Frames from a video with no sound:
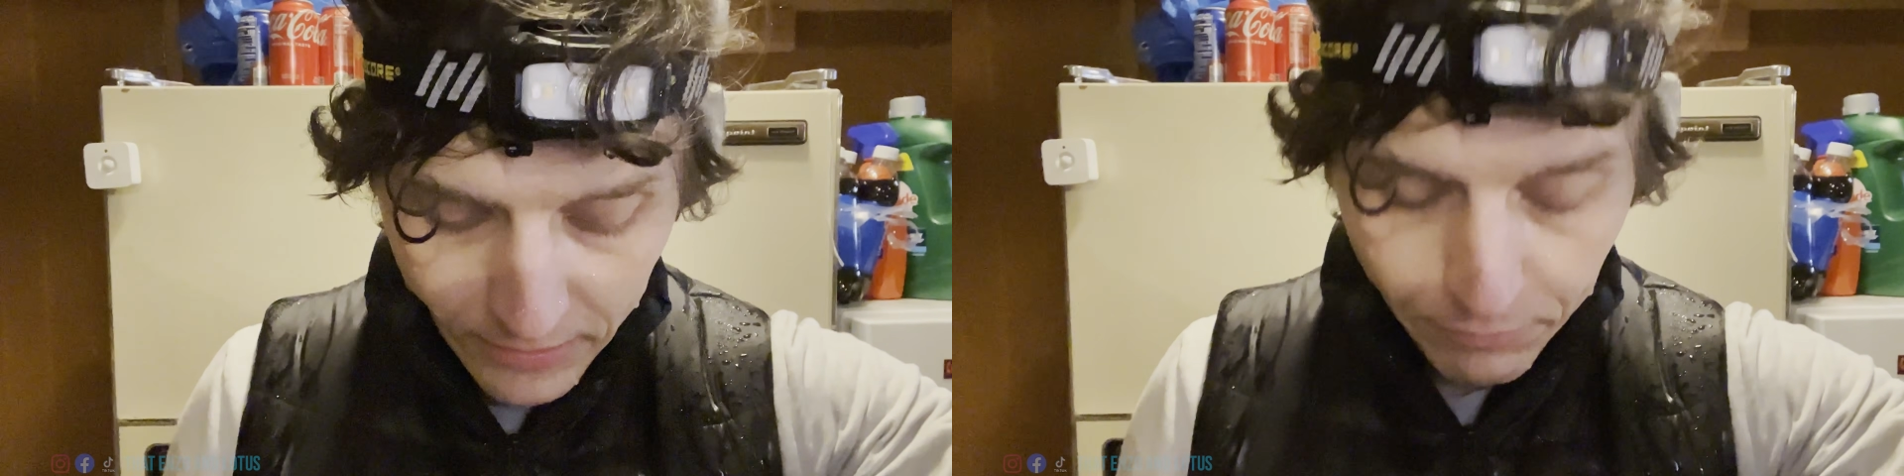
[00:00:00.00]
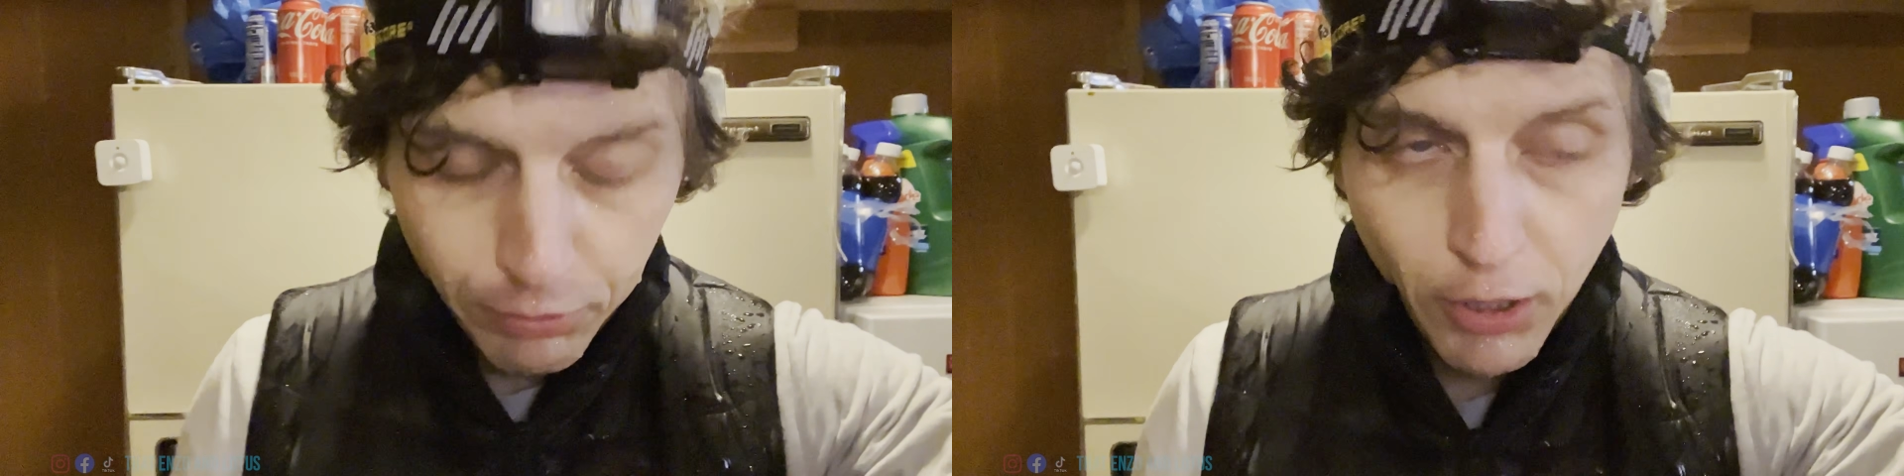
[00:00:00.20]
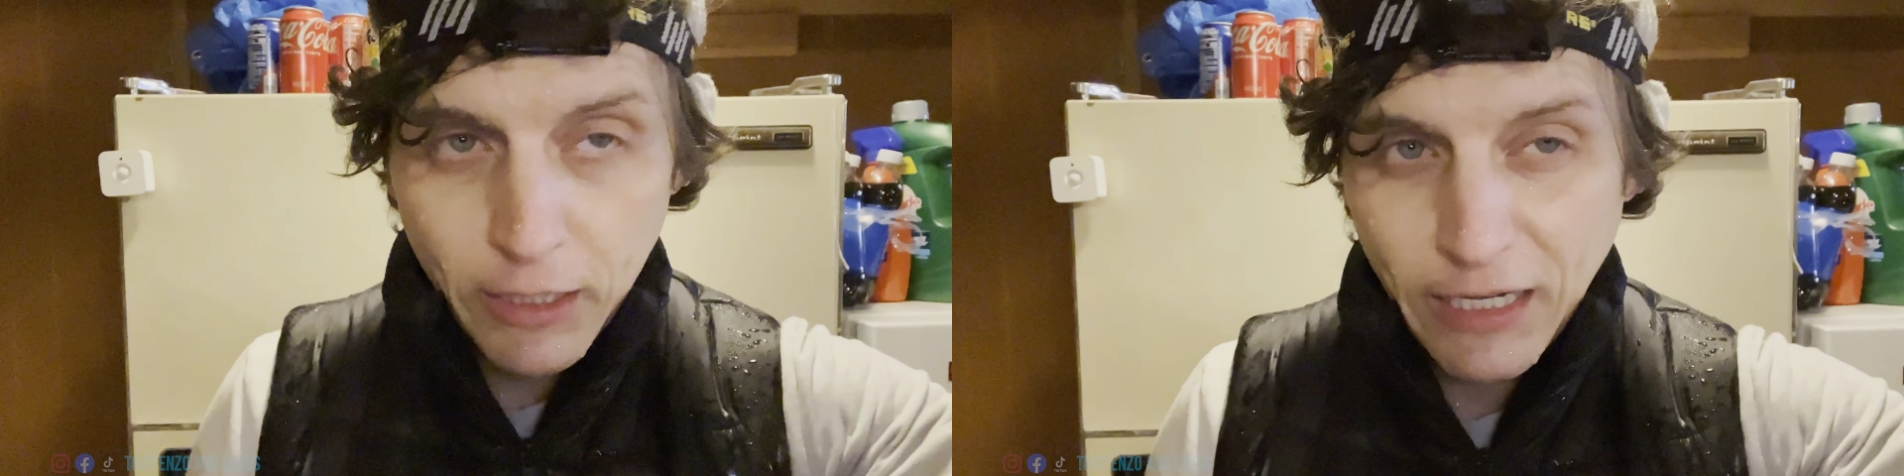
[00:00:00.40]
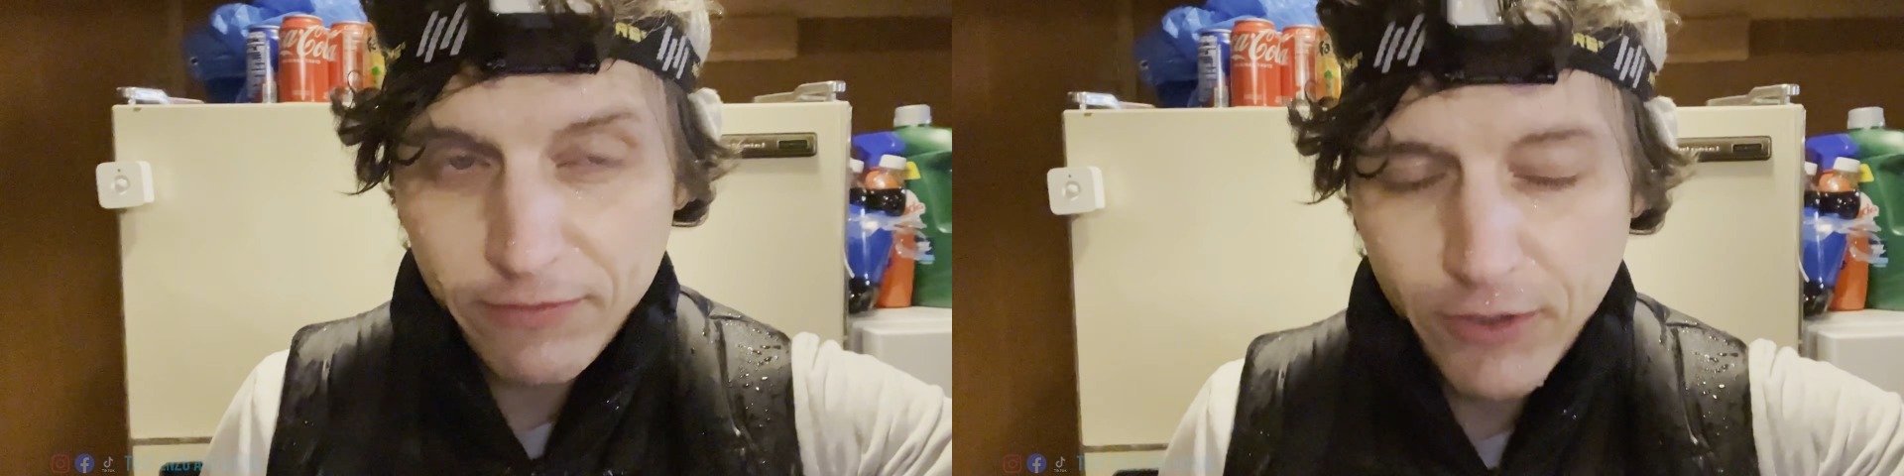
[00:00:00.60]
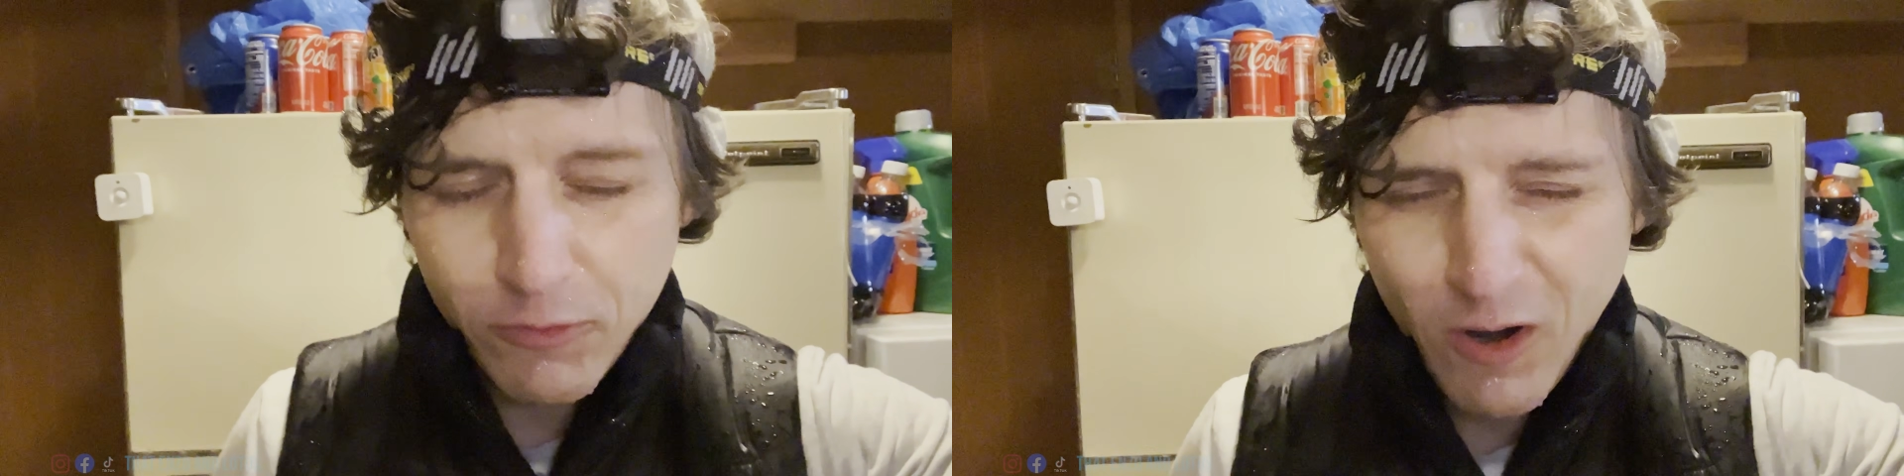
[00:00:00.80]
the plug out
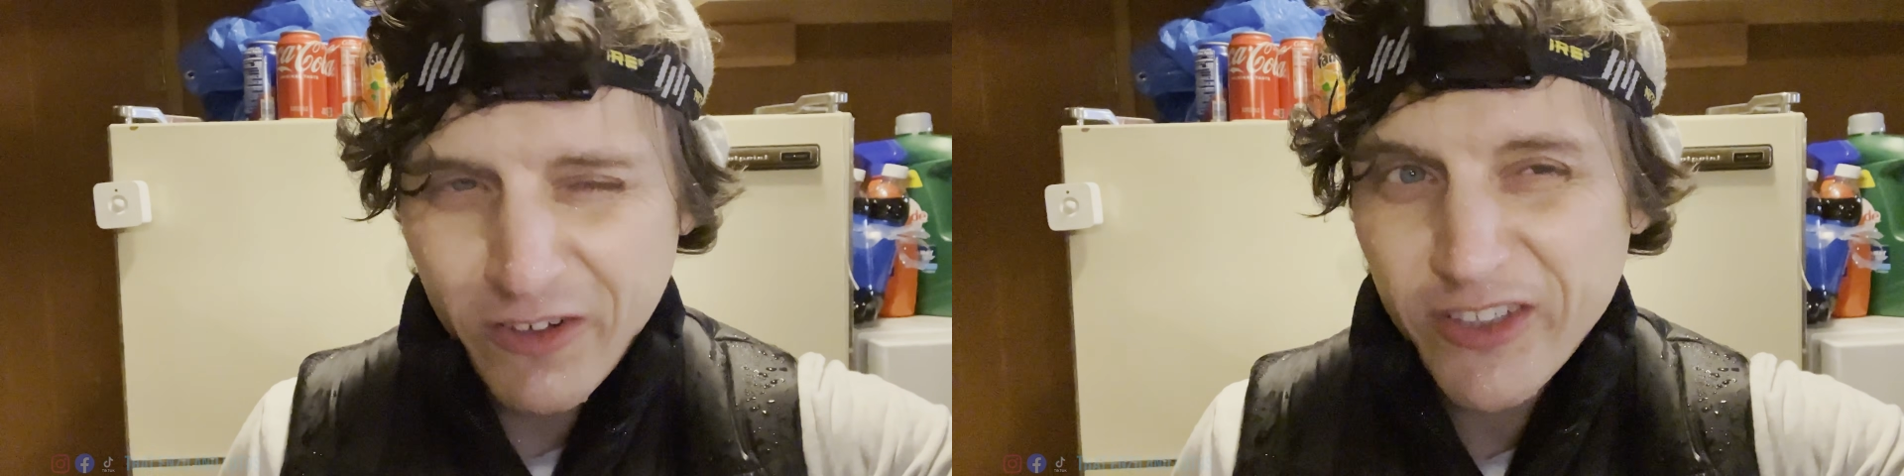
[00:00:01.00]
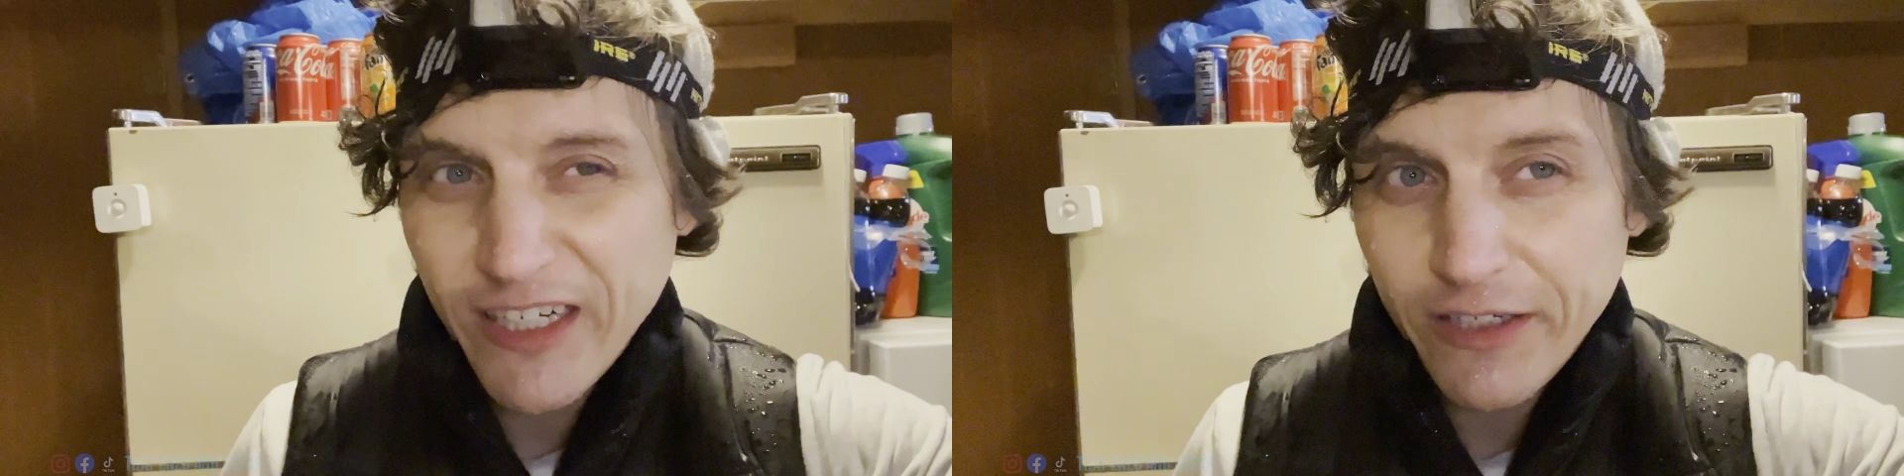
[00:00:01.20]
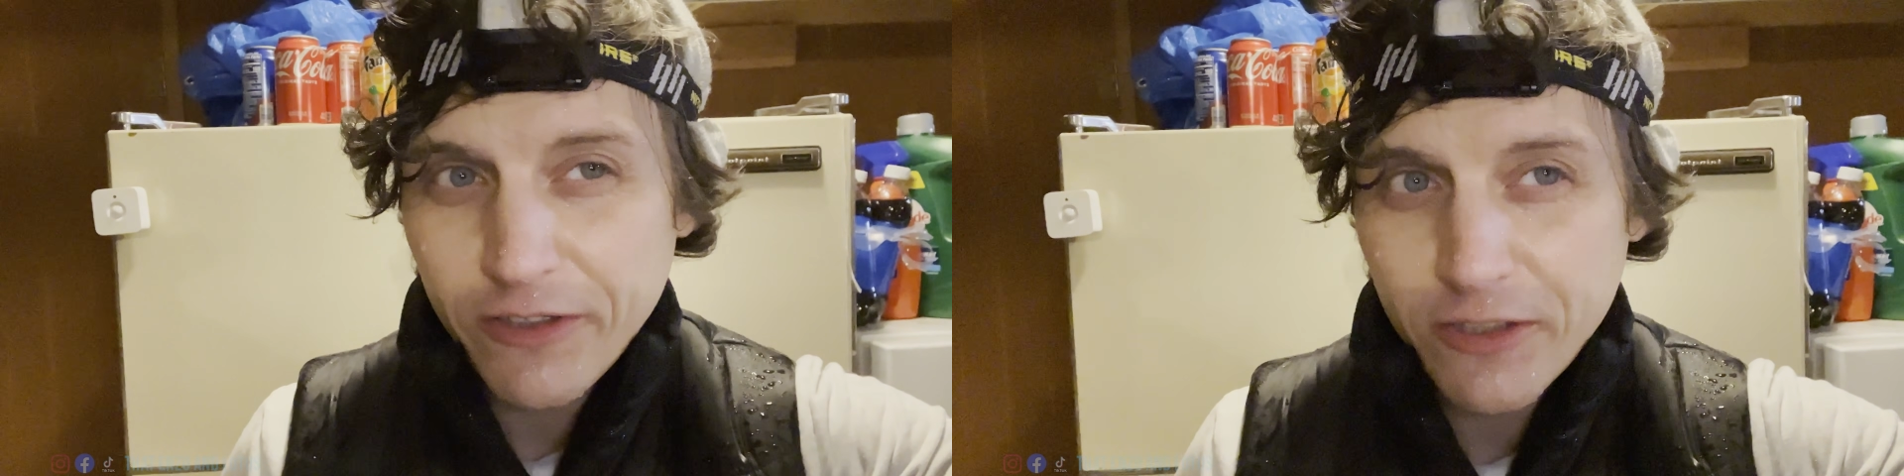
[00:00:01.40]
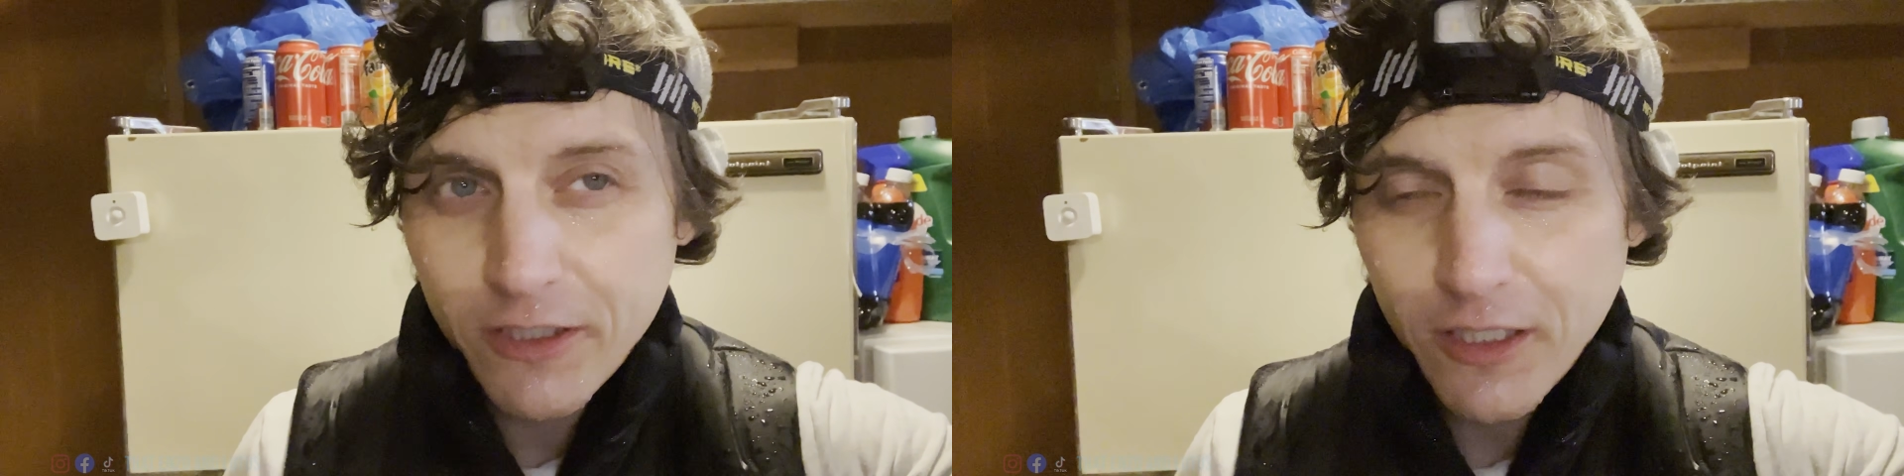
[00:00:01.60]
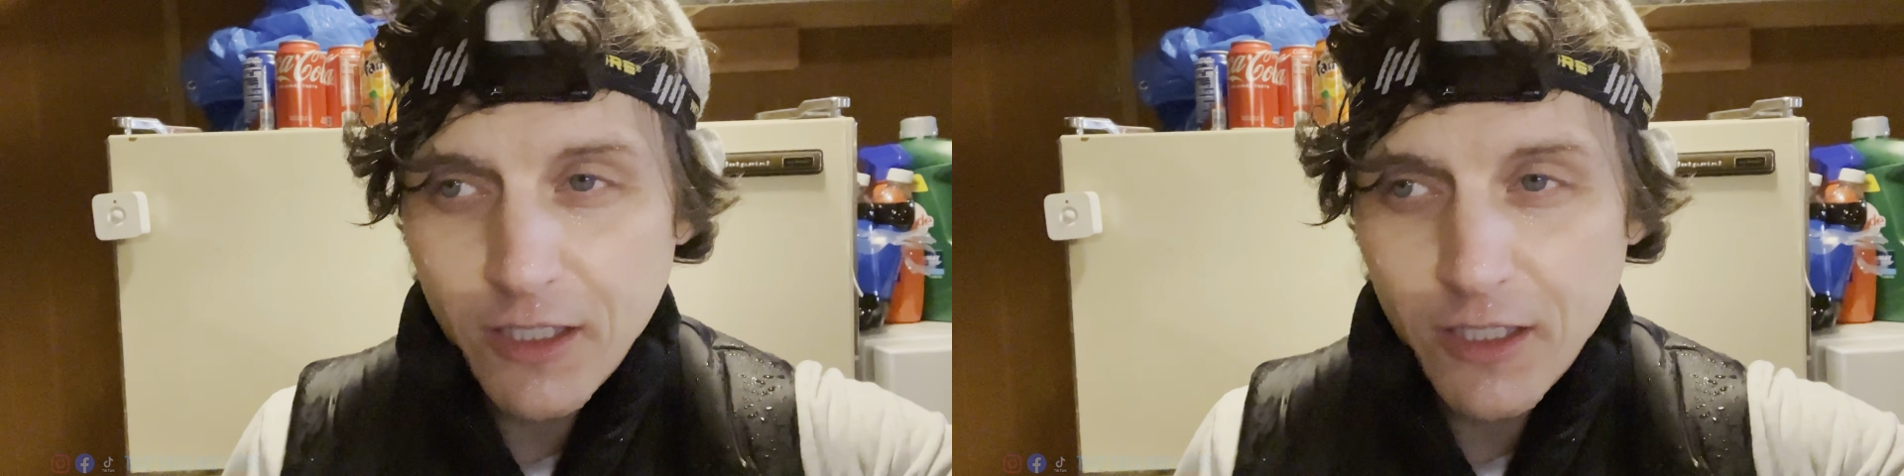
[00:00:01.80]
of your water heater,